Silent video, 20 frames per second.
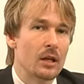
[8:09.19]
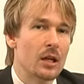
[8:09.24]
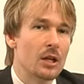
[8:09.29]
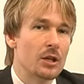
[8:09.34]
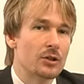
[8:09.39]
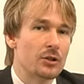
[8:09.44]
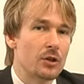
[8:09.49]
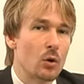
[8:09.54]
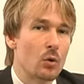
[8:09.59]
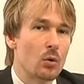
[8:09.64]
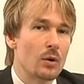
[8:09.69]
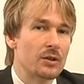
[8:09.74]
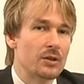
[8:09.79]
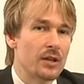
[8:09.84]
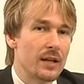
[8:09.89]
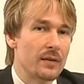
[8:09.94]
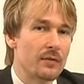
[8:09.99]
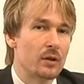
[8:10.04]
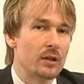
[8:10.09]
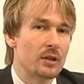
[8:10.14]
So
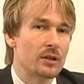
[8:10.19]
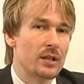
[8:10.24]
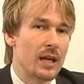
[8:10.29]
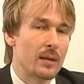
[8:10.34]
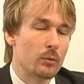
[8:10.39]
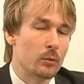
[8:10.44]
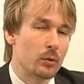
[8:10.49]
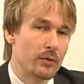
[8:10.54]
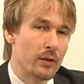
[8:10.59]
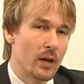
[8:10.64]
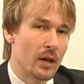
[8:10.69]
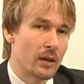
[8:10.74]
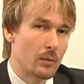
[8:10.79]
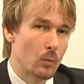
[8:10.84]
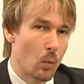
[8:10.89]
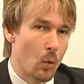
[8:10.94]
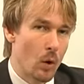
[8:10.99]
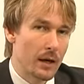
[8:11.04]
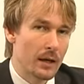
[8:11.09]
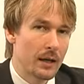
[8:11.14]
say, for example, we've got them
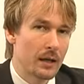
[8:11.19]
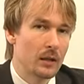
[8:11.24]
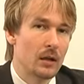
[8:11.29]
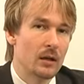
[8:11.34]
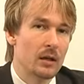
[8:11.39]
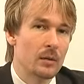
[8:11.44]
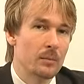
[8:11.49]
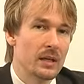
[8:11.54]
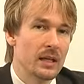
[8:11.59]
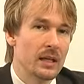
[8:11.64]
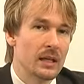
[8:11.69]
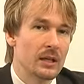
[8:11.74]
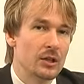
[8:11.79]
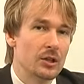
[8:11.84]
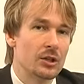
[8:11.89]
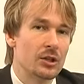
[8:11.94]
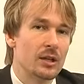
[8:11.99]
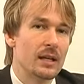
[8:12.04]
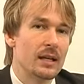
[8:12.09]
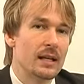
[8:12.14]
walking along a
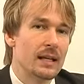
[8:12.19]
beach.